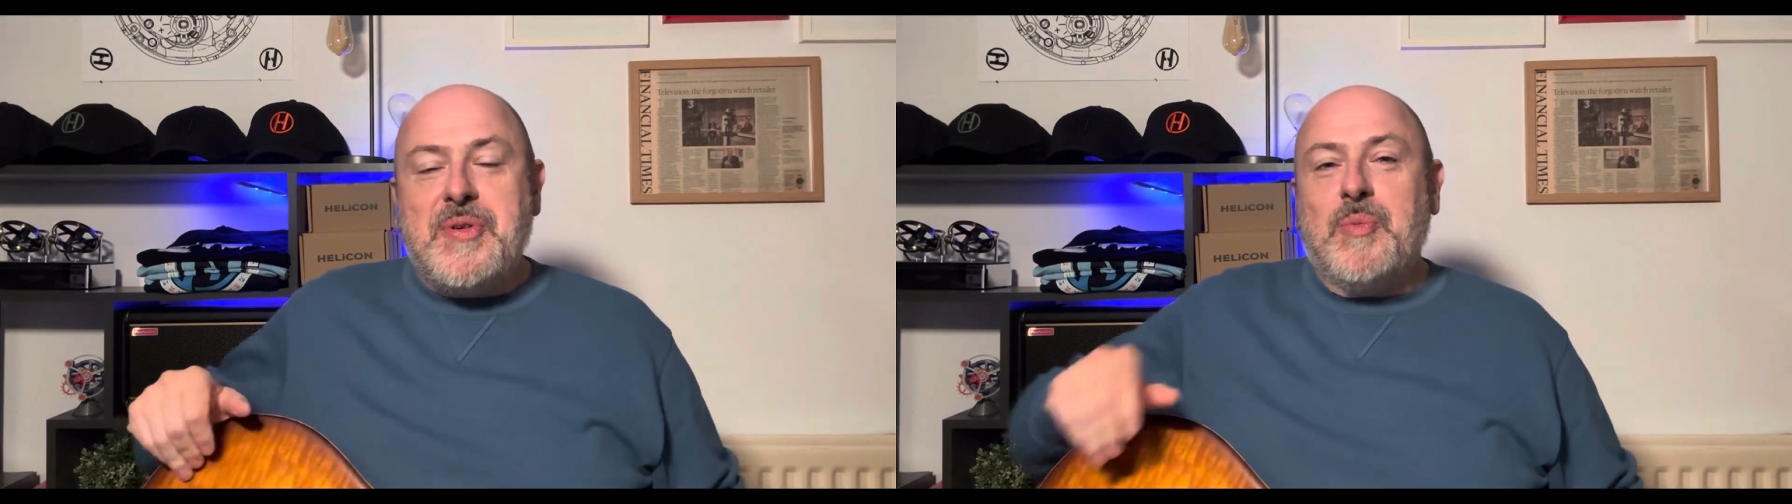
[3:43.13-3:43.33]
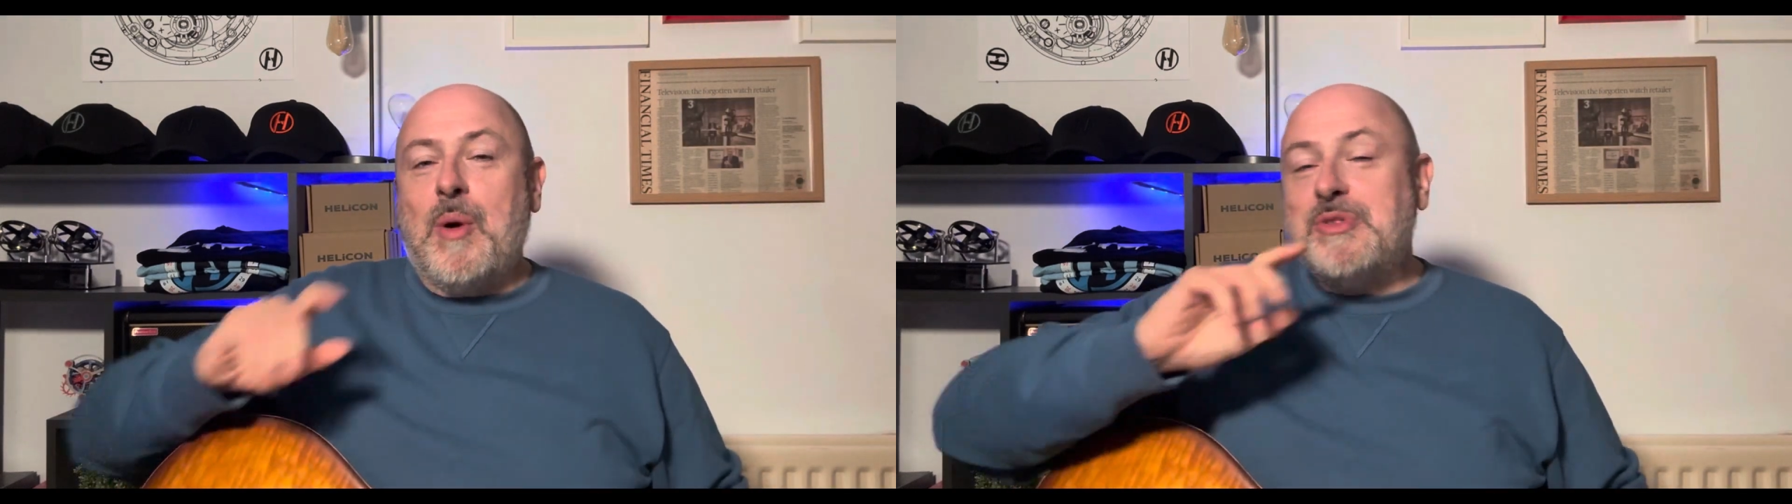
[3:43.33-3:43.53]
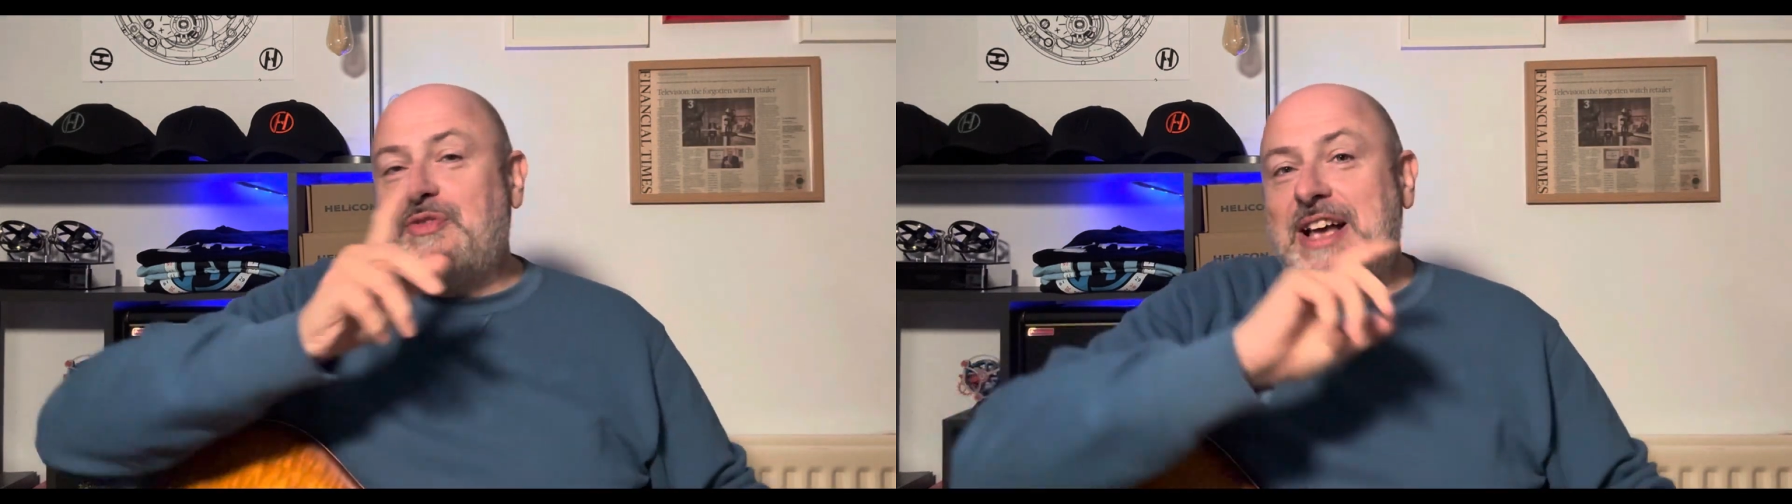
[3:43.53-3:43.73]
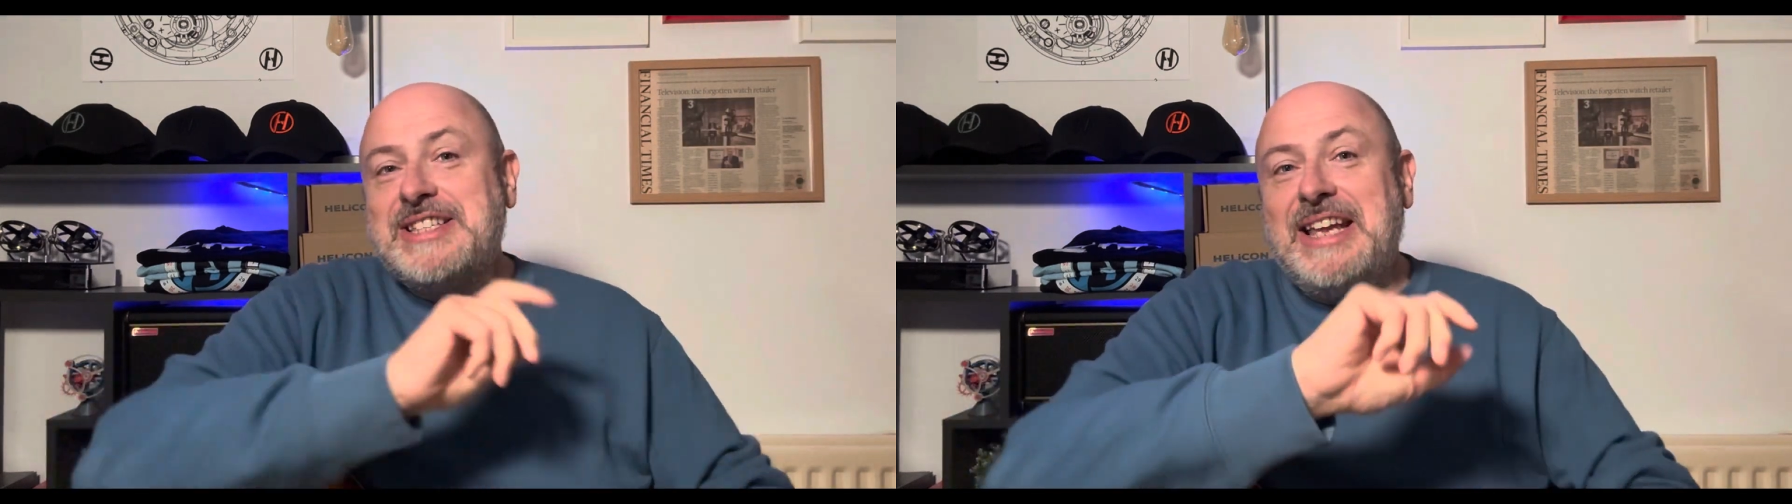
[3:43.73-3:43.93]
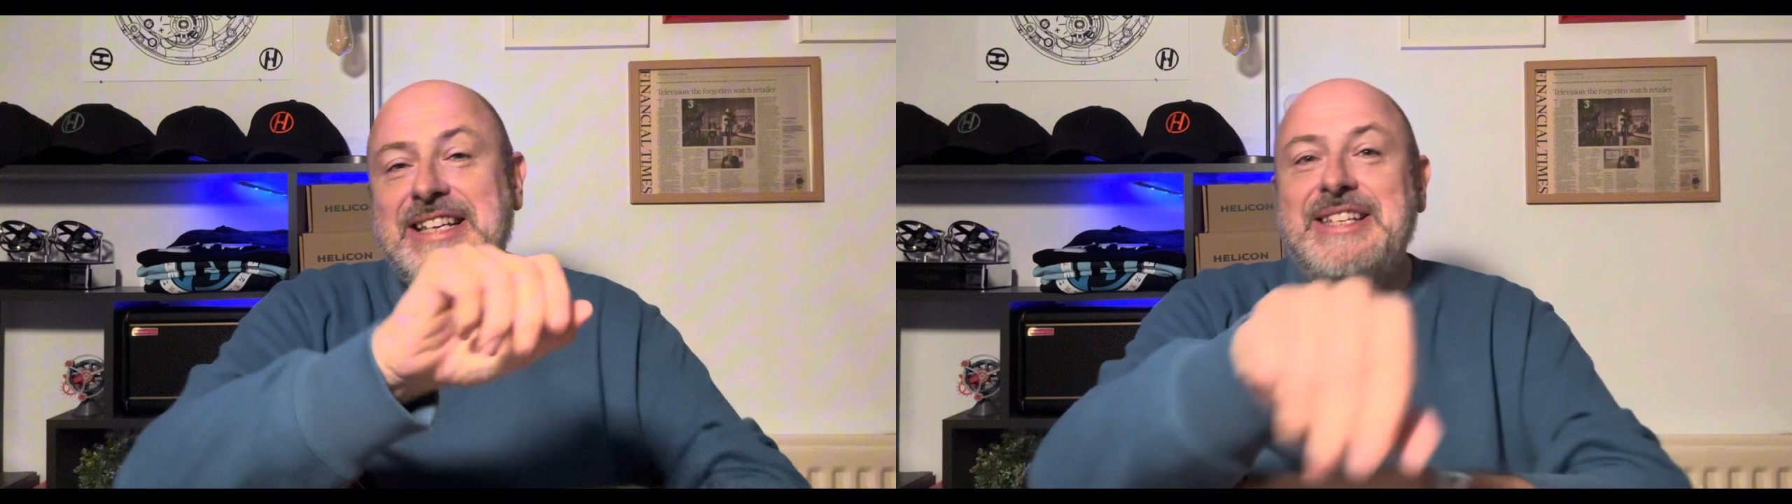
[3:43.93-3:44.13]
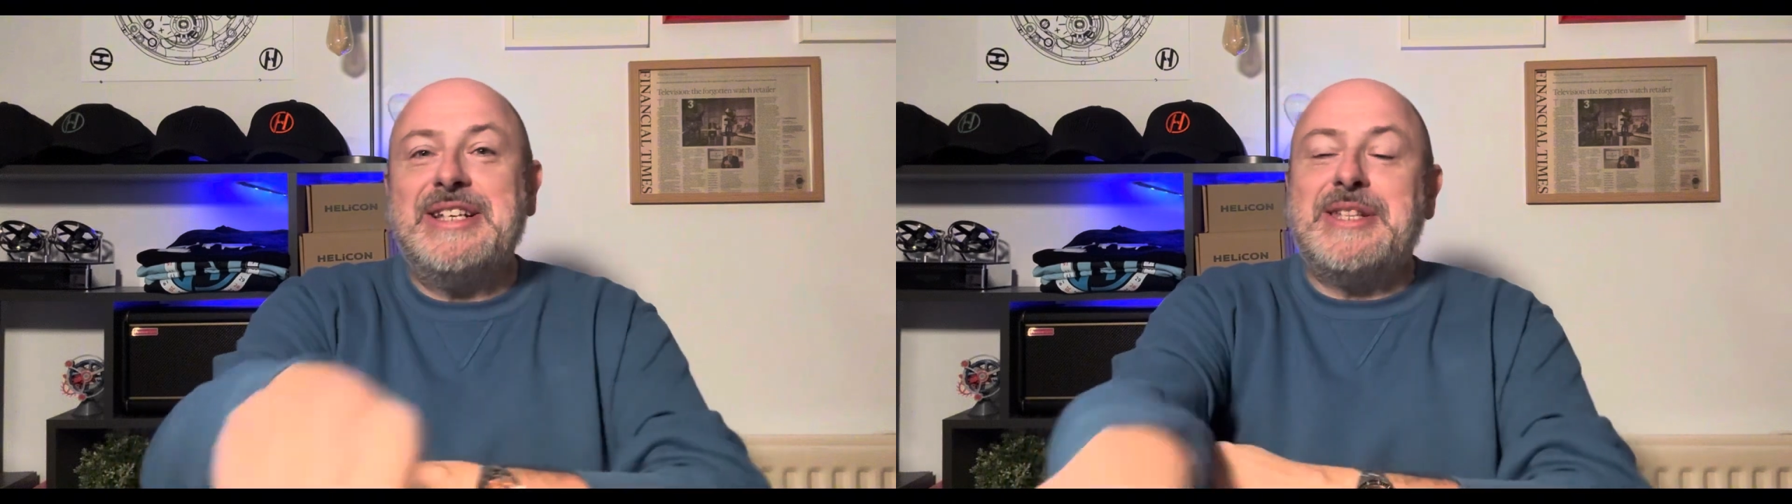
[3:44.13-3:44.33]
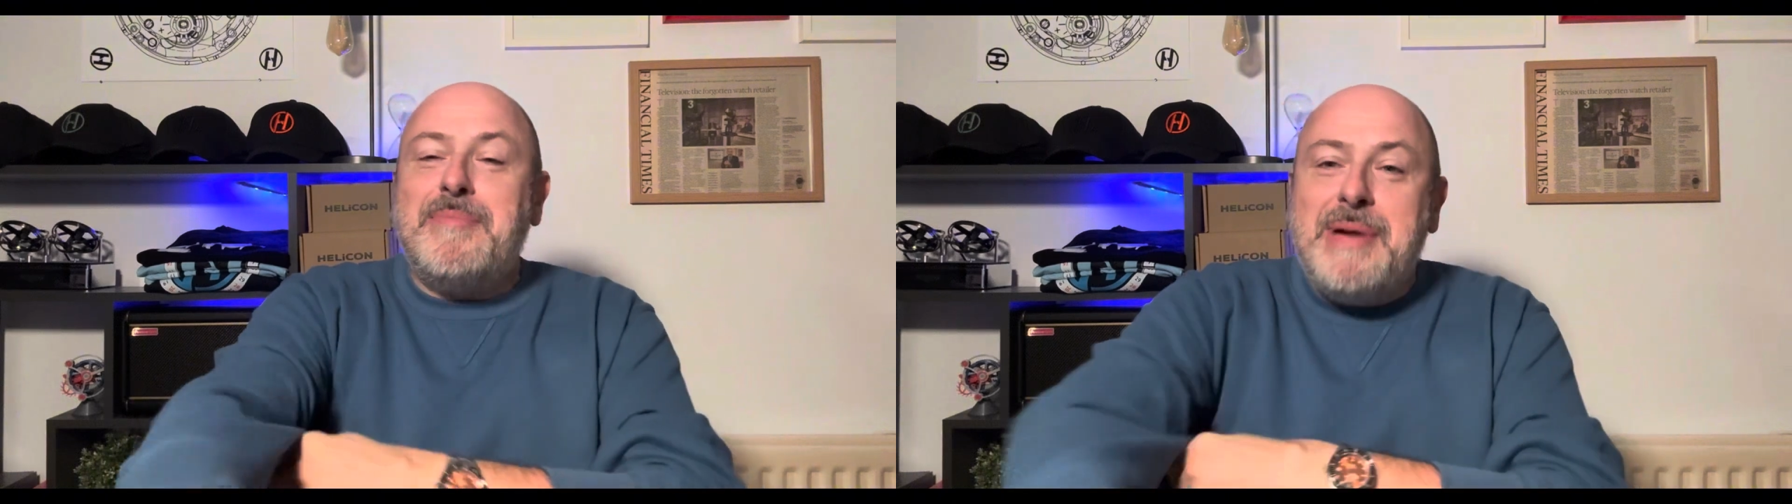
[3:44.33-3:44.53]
What was fascinating is that